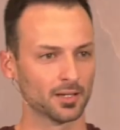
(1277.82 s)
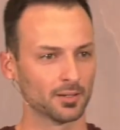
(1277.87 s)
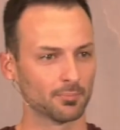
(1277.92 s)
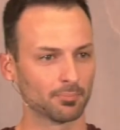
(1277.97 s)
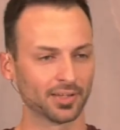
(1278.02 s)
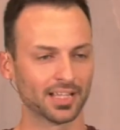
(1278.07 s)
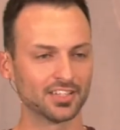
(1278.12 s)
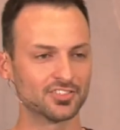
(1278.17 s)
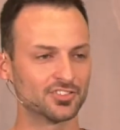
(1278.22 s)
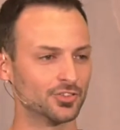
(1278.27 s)

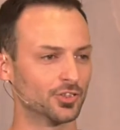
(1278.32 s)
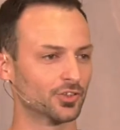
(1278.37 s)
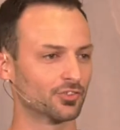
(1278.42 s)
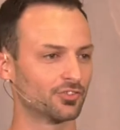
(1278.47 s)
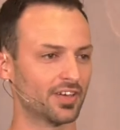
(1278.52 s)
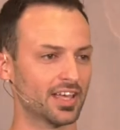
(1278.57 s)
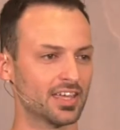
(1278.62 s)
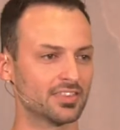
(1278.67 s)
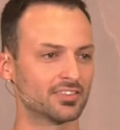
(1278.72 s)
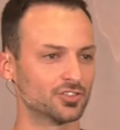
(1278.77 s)
placing your
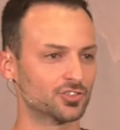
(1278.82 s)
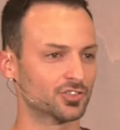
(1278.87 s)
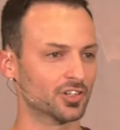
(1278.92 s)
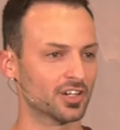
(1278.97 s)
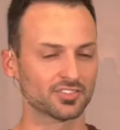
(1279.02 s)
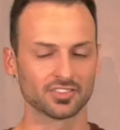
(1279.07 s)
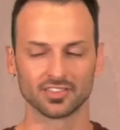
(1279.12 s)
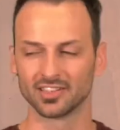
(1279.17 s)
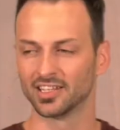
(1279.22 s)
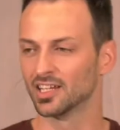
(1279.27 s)
faith and
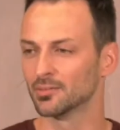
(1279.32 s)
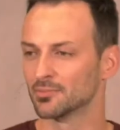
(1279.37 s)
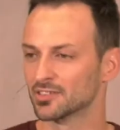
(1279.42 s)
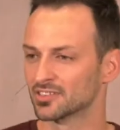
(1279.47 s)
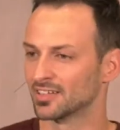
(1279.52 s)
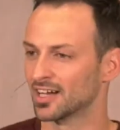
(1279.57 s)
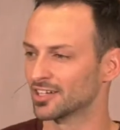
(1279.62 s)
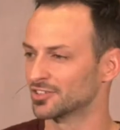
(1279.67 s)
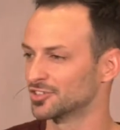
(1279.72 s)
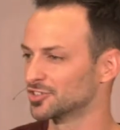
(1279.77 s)
trust in him is
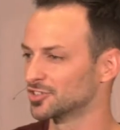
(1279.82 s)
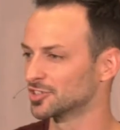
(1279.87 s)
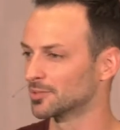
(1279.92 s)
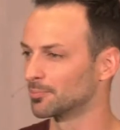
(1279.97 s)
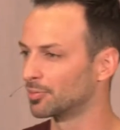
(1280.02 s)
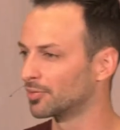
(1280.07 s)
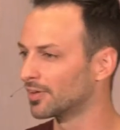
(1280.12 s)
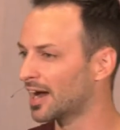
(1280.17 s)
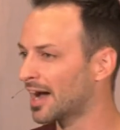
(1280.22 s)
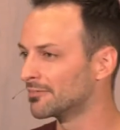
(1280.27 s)
not just some
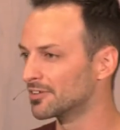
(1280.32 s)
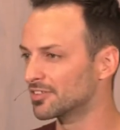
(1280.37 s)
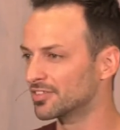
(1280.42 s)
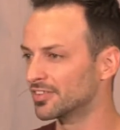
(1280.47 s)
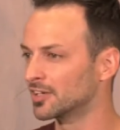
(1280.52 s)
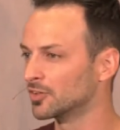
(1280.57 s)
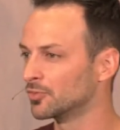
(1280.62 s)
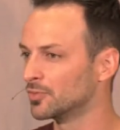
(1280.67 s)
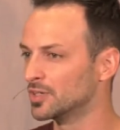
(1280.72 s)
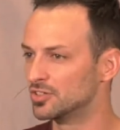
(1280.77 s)
private
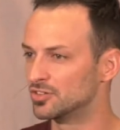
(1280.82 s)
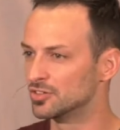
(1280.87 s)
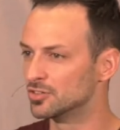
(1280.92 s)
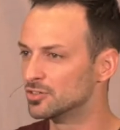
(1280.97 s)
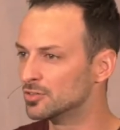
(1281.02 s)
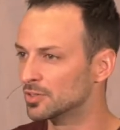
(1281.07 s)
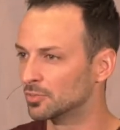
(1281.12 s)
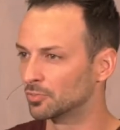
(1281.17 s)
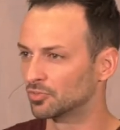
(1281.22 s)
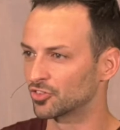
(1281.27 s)
thing we
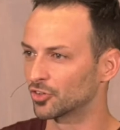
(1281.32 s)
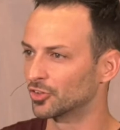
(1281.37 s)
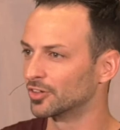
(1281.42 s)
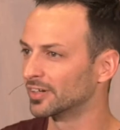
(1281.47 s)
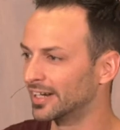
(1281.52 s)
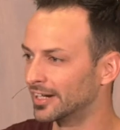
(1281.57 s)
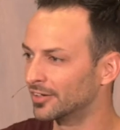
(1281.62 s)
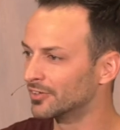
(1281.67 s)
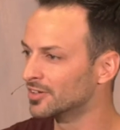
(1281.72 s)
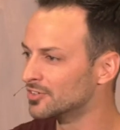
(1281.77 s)
do in certain
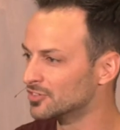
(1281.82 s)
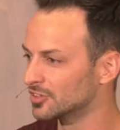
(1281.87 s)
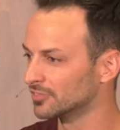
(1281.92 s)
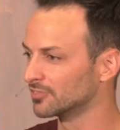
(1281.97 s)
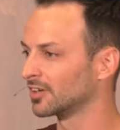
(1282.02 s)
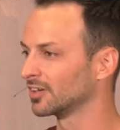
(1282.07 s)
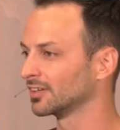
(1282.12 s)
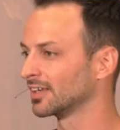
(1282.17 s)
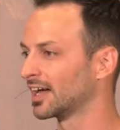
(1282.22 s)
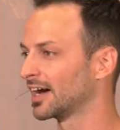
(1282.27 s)
areas of
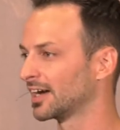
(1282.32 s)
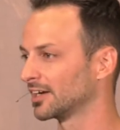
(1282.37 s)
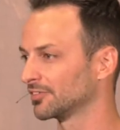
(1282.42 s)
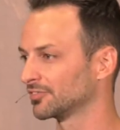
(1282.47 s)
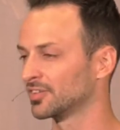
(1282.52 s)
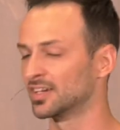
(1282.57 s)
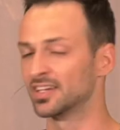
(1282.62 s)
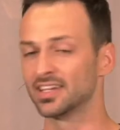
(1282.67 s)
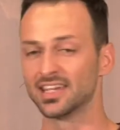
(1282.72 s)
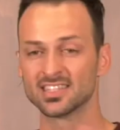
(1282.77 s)
our
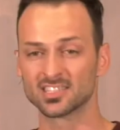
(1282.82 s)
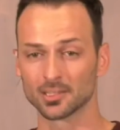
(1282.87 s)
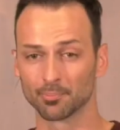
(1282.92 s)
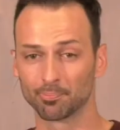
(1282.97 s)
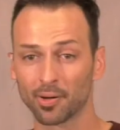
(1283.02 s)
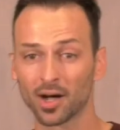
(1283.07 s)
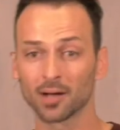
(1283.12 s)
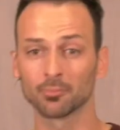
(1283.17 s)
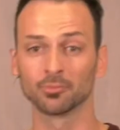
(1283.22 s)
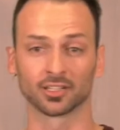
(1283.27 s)
life. It's a
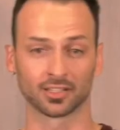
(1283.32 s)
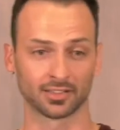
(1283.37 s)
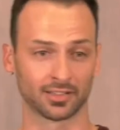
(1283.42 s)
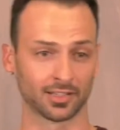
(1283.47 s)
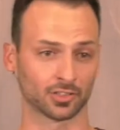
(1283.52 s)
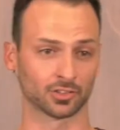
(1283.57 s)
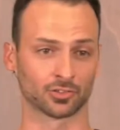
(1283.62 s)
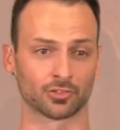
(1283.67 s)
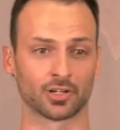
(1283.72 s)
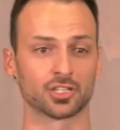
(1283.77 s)
public
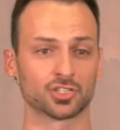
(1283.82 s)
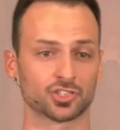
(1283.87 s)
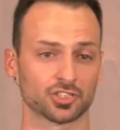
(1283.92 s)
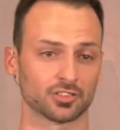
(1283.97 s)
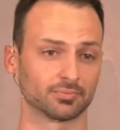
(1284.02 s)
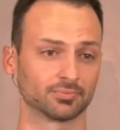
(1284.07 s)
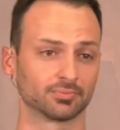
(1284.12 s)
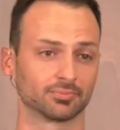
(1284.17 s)
declaration.